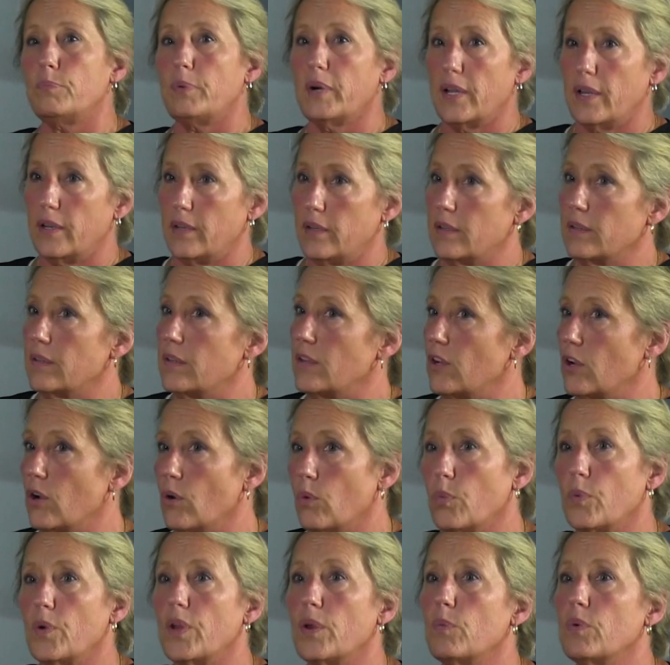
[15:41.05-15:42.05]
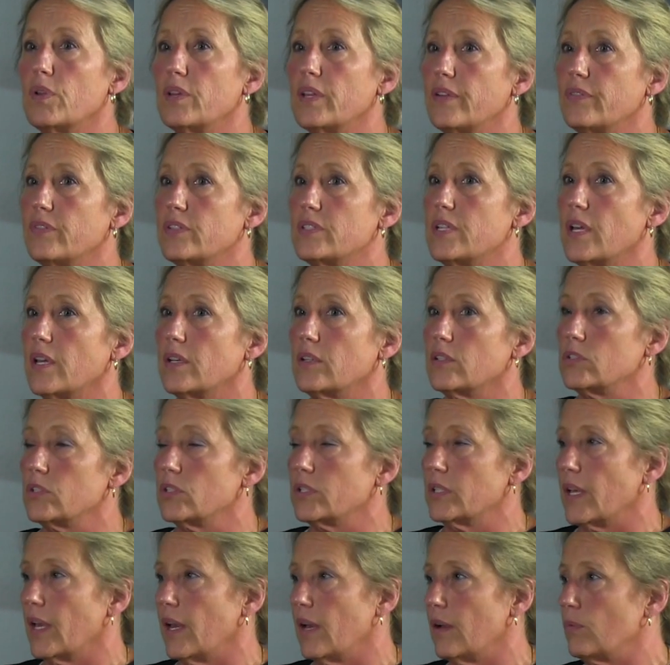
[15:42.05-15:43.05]
but you know, we will even take a
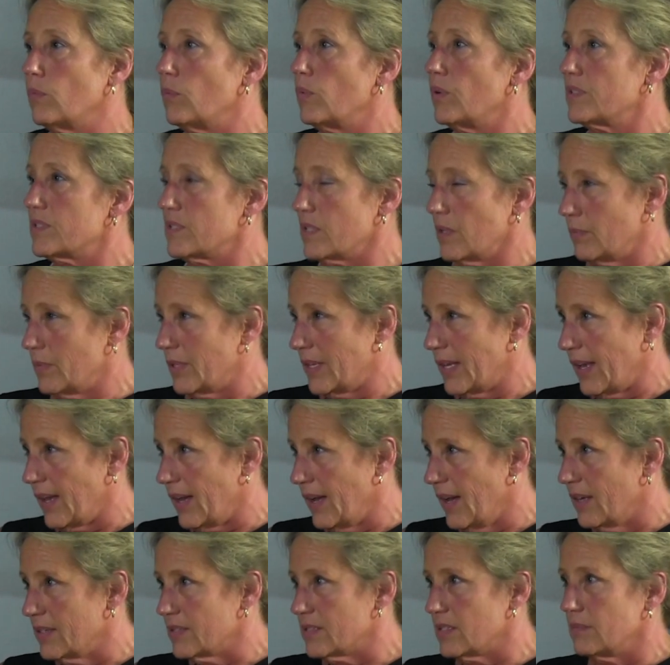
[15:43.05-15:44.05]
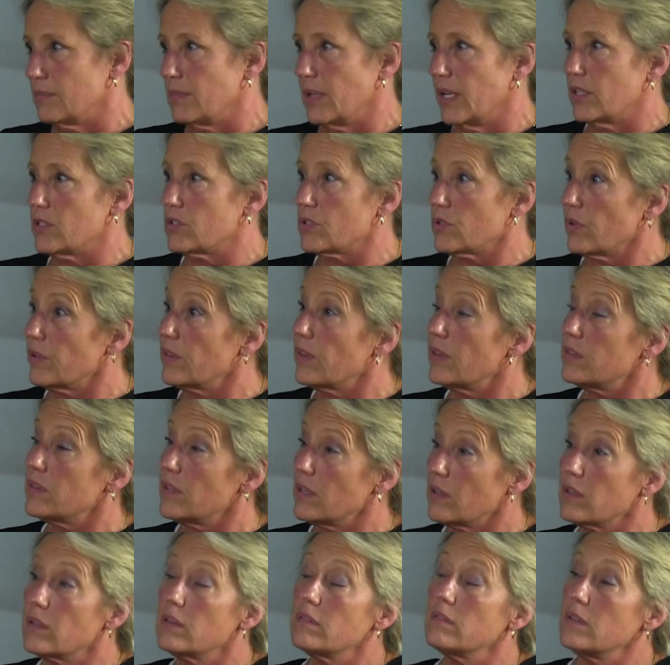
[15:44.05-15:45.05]
look at what someone has and make sure that
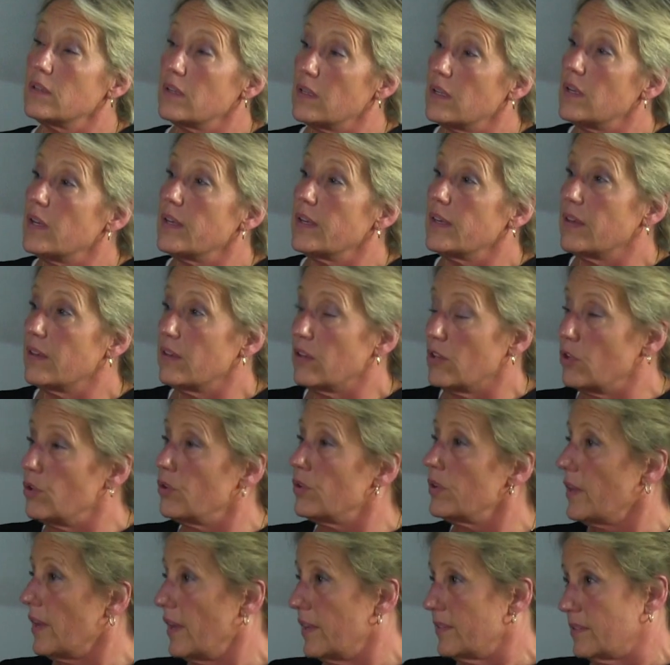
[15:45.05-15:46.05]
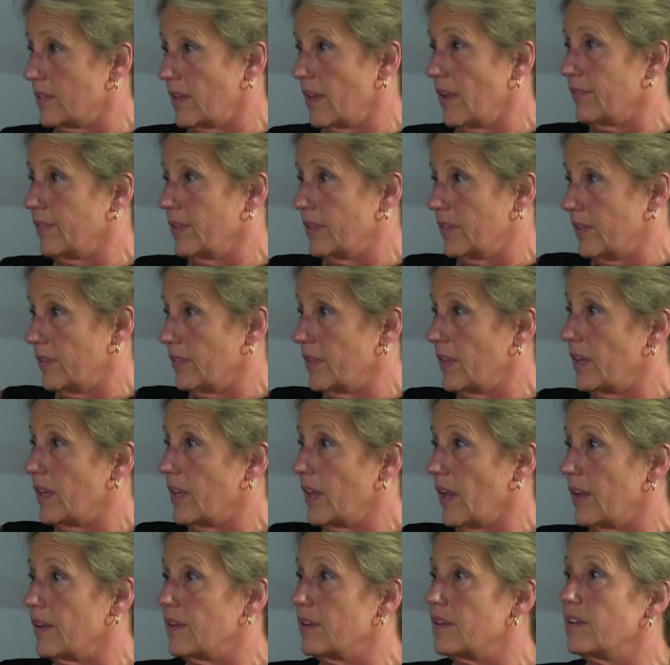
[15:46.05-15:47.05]
they're utilizing everything they
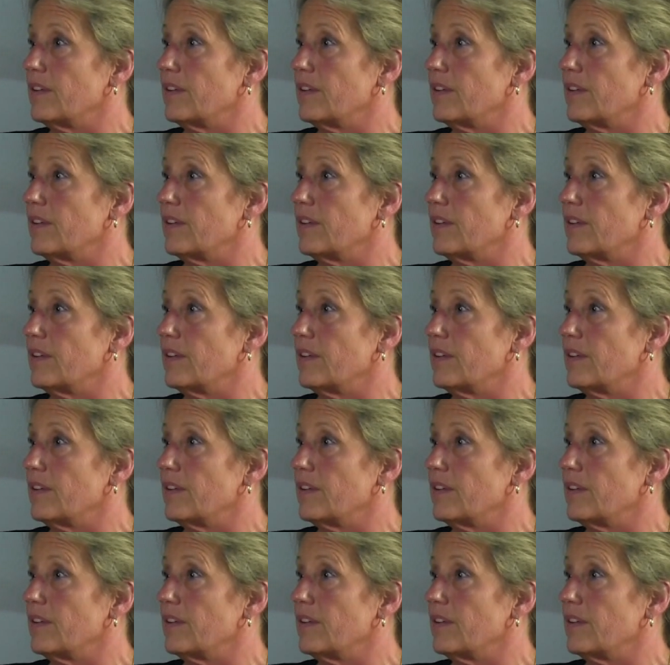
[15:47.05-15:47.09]
can.